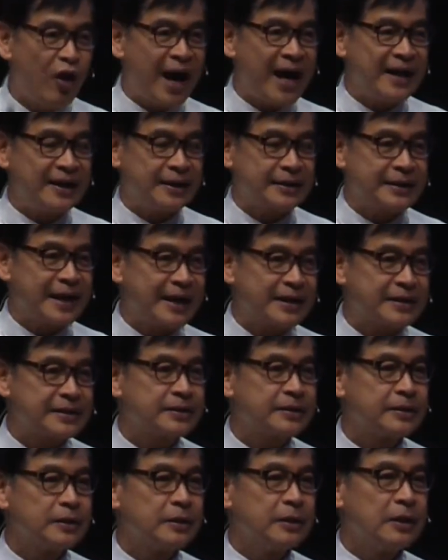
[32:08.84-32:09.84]
heart attacks.
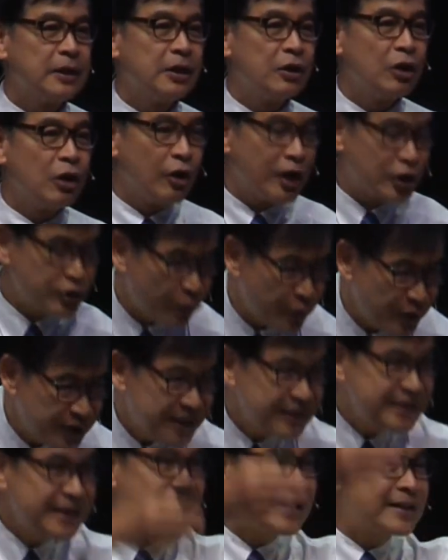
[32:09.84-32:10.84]
That's why we
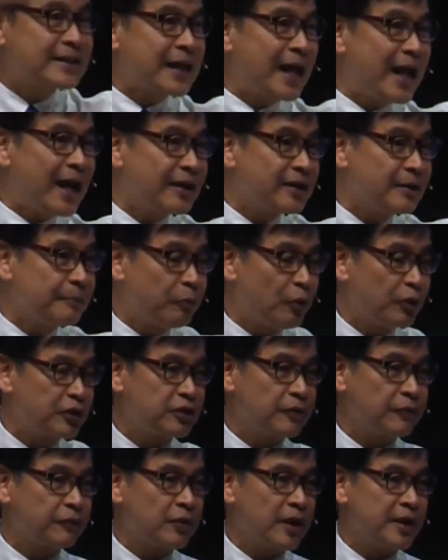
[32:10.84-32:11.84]
need the entire body
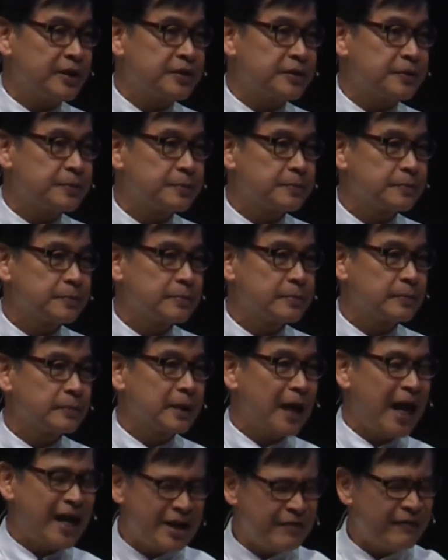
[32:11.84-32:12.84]
of Christ.
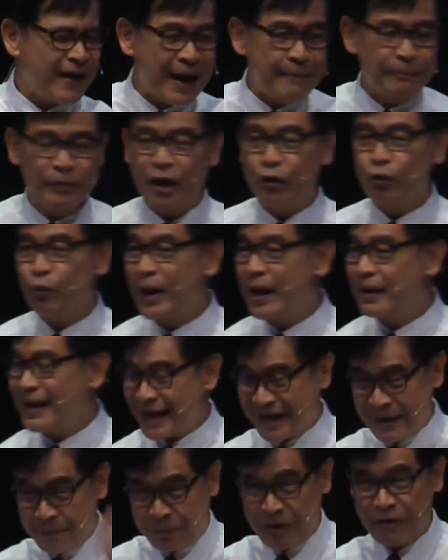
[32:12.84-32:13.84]
And if I'm not well, I
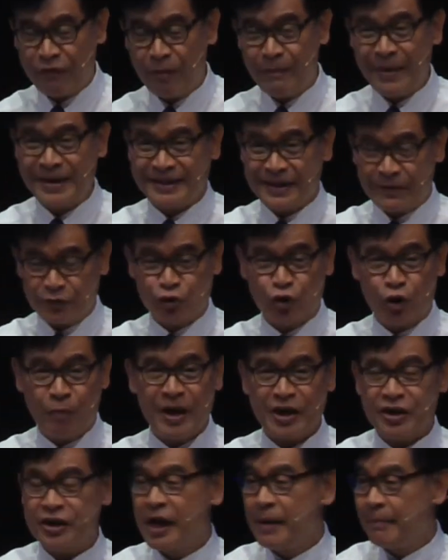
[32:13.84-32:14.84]
can pray for myself so
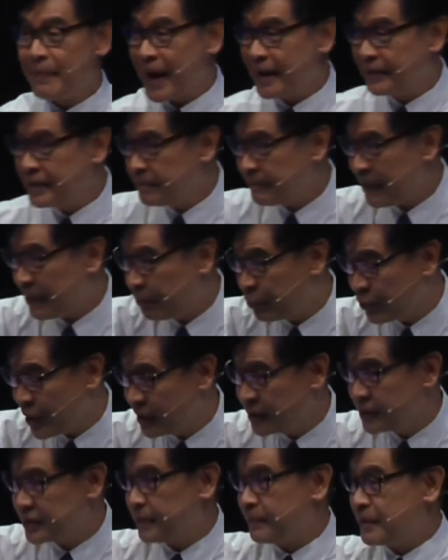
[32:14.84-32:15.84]
much, but I need my
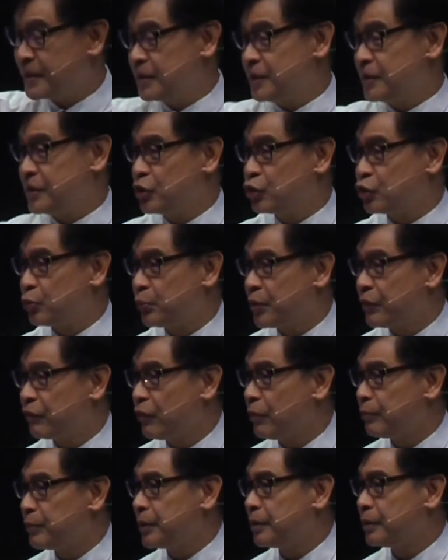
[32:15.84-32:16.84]
brothers and my sisters to pray
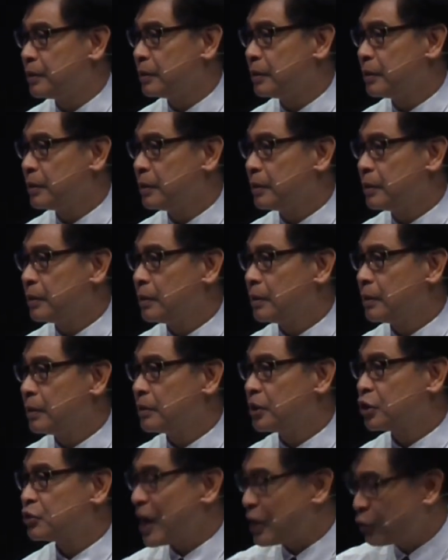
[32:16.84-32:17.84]
for me.
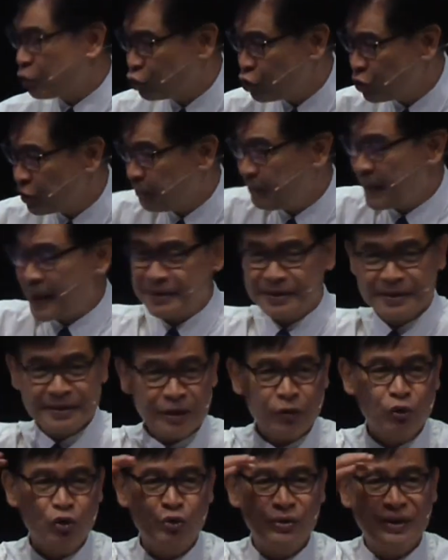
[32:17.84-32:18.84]
That's why I go to the pastors, I
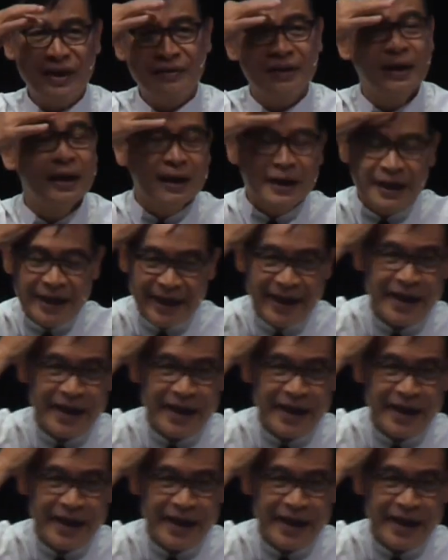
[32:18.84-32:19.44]
go to the elders, lay